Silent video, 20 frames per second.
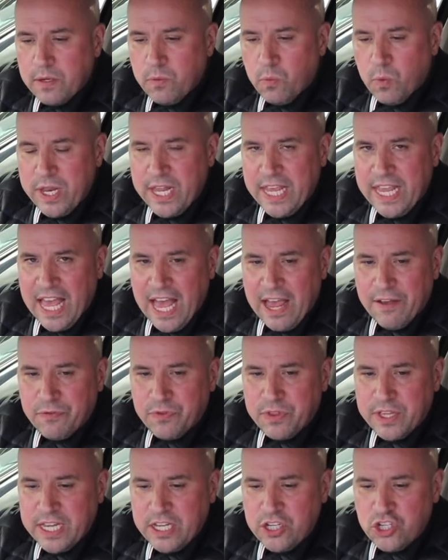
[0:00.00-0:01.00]
when they
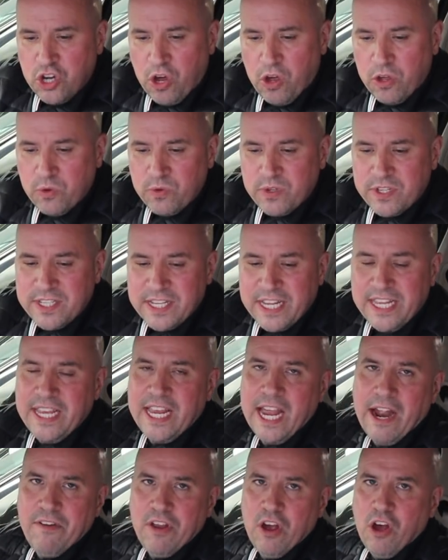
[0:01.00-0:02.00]
have the child seat
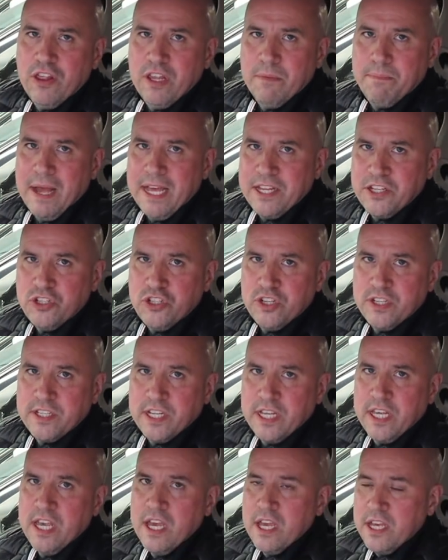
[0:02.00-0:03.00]
carrier on the passenger
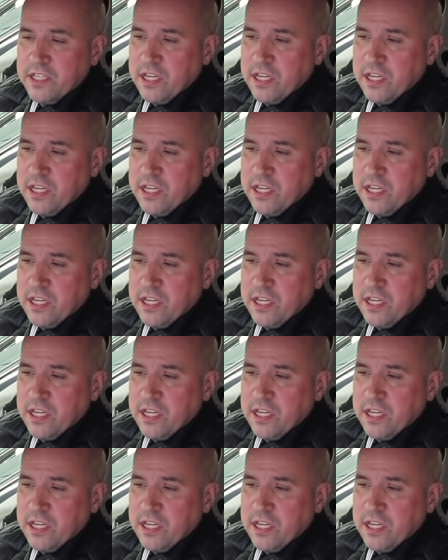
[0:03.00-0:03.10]
seat.